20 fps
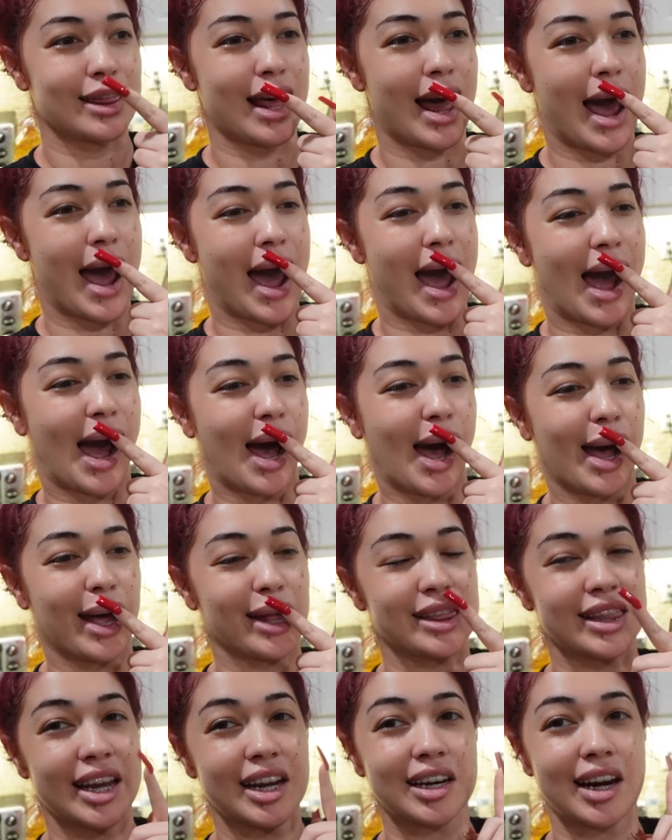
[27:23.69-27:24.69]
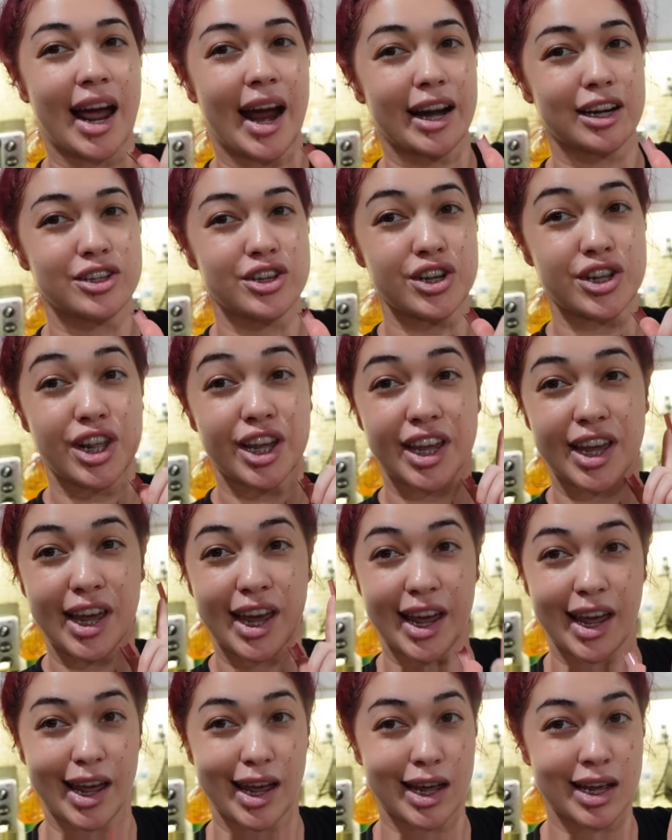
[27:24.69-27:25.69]
that they lied to the
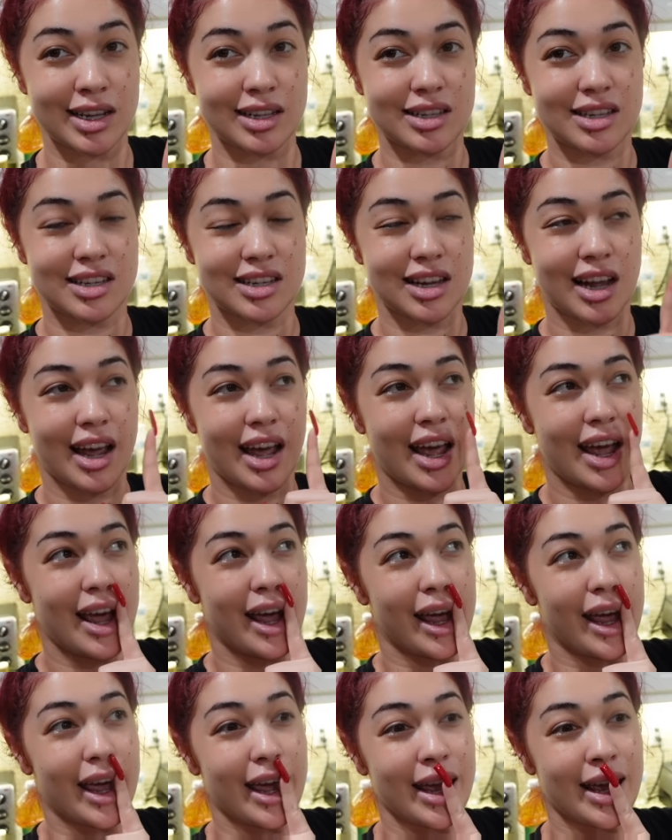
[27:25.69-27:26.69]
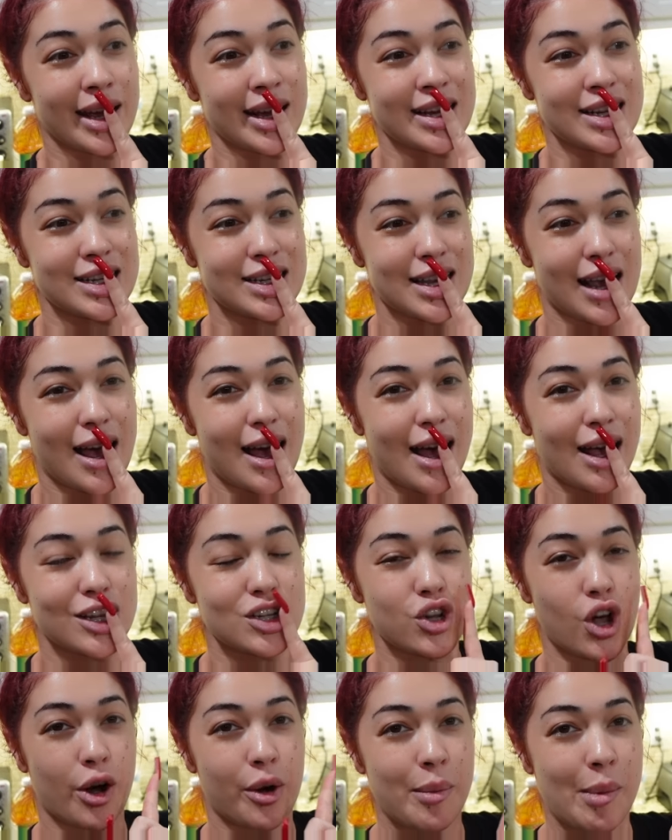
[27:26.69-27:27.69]
kids is,
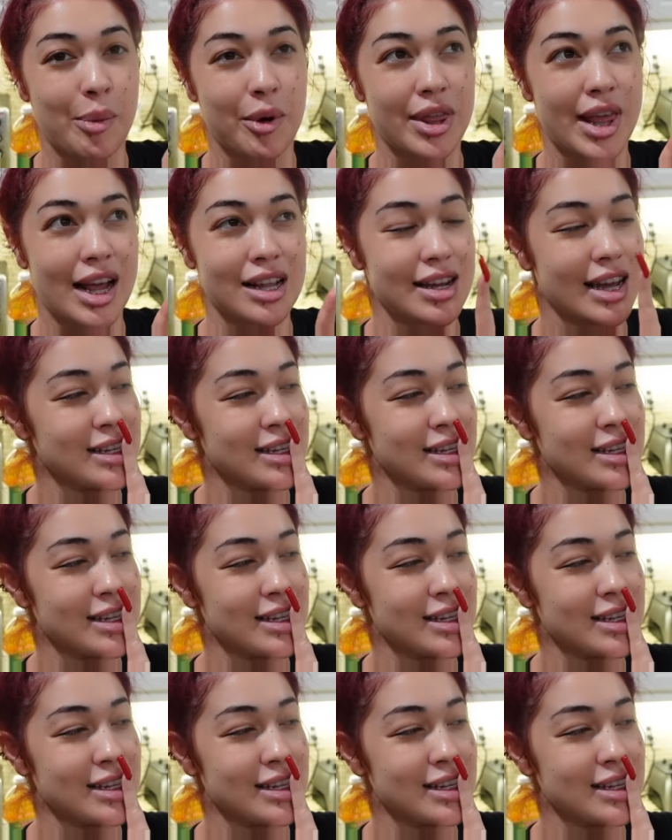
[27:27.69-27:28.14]
so I remember that.